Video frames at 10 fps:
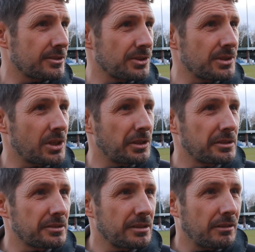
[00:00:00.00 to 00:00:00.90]
his two
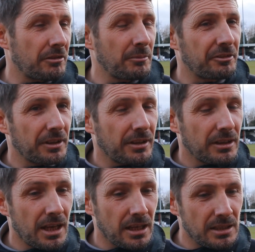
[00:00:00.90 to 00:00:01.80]
goals from the free
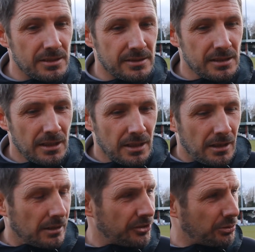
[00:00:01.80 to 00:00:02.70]
kick. Yeah, he's
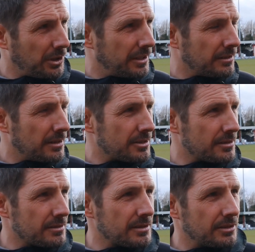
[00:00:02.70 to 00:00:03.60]
under swirly
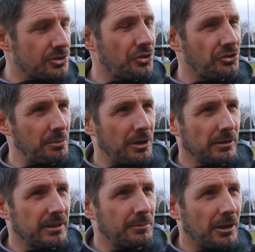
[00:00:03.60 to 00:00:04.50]
conditions. He strikes a ball,
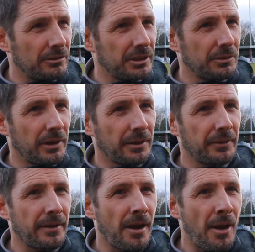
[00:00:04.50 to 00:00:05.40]
dead ball, really well.
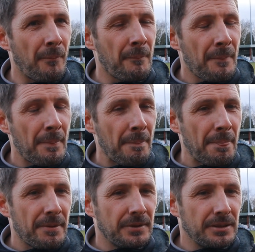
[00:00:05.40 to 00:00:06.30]

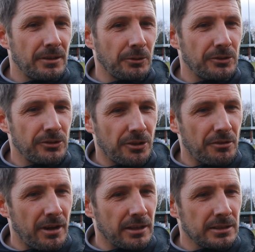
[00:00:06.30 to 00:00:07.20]
He's a
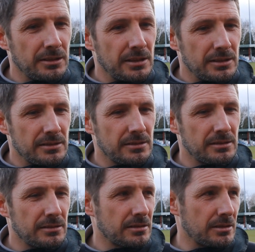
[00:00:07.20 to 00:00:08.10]
threat, and
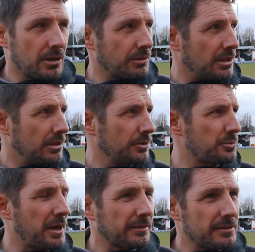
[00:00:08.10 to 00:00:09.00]
he's, you know, he does
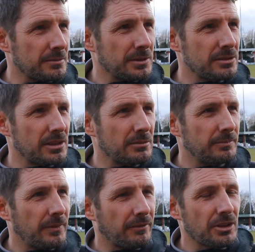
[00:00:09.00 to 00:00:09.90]
practice them. You see him
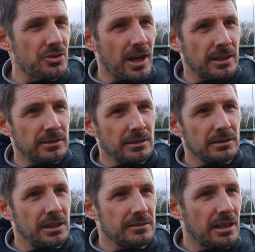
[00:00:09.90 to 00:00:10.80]
after training, he'll
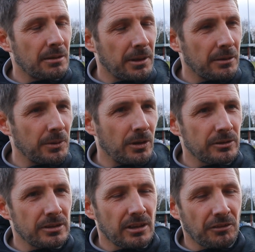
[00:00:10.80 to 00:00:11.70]
take a bag of balls,
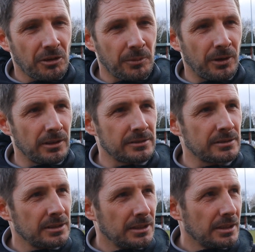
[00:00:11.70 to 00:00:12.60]
he'll take a few balls, and
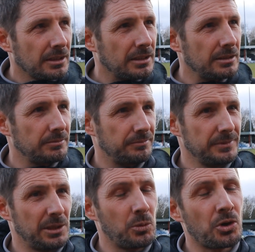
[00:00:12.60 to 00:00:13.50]

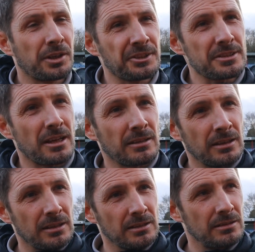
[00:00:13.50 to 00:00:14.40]
he'll work on his
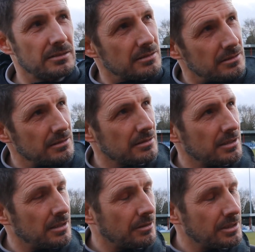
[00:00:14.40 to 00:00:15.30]
technique, and
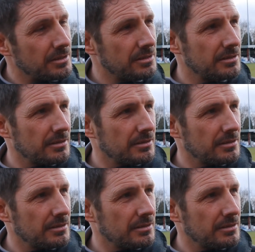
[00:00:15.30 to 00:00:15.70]
you know, he's,